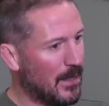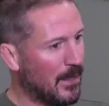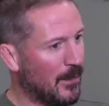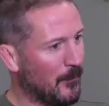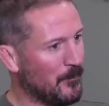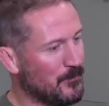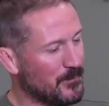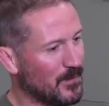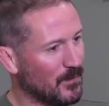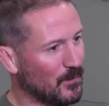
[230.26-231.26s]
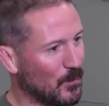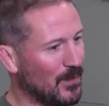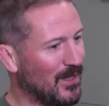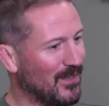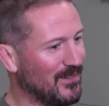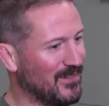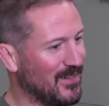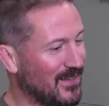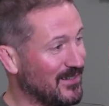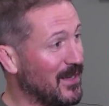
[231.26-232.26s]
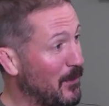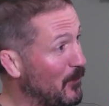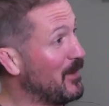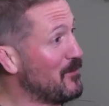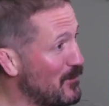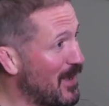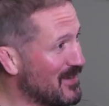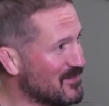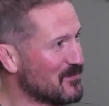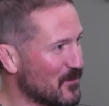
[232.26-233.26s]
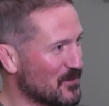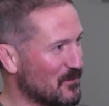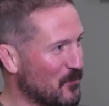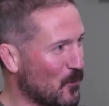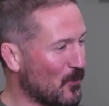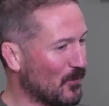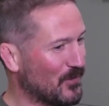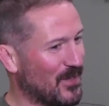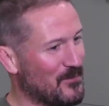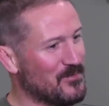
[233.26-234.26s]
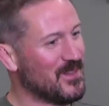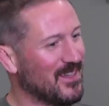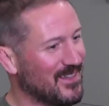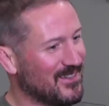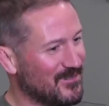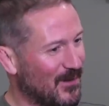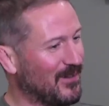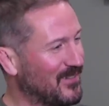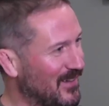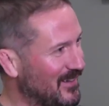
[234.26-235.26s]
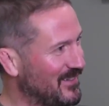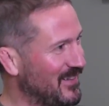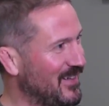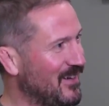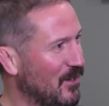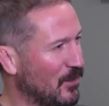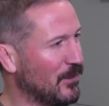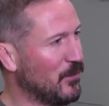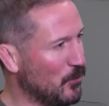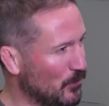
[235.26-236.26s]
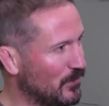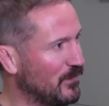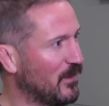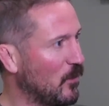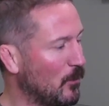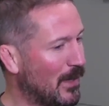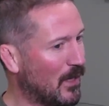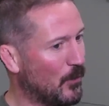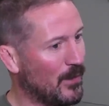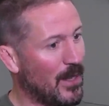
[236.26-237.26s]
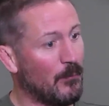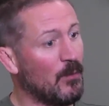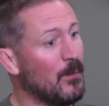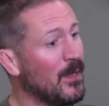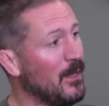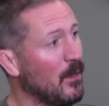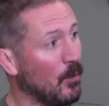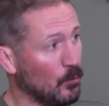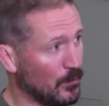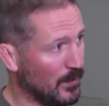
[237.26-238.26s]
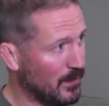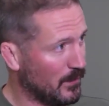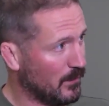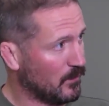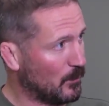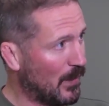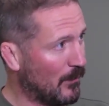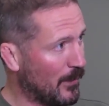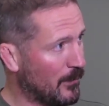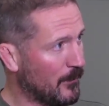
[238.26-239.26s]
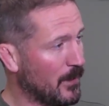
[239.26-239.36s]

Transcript: Um, so yeah, as an, as an M M A fan, first and foremost, I'm very excited to see all the nuances that come back with M M A only sparring.